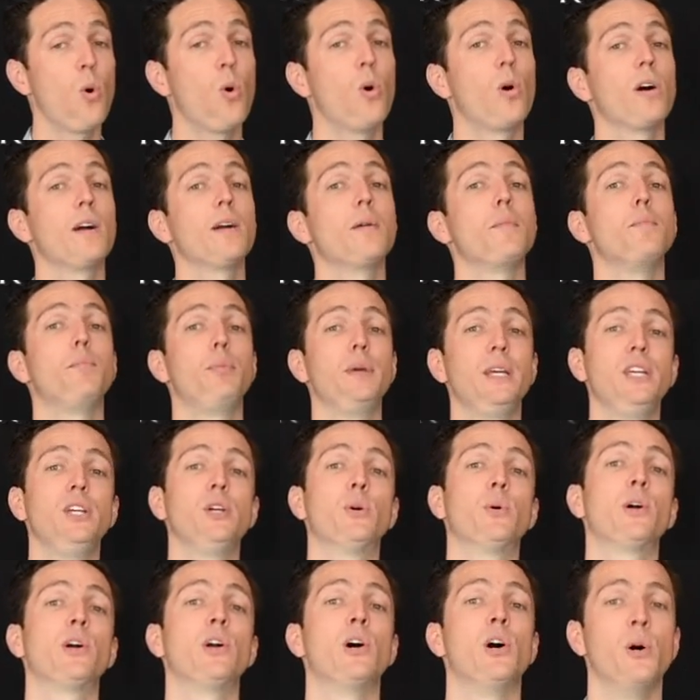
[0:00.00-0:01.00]
or be
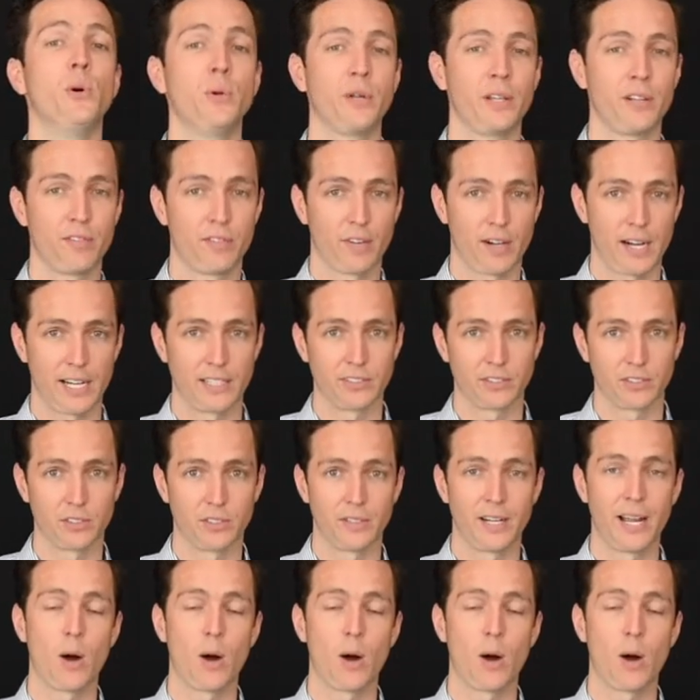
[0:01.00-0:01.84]
your own advisor.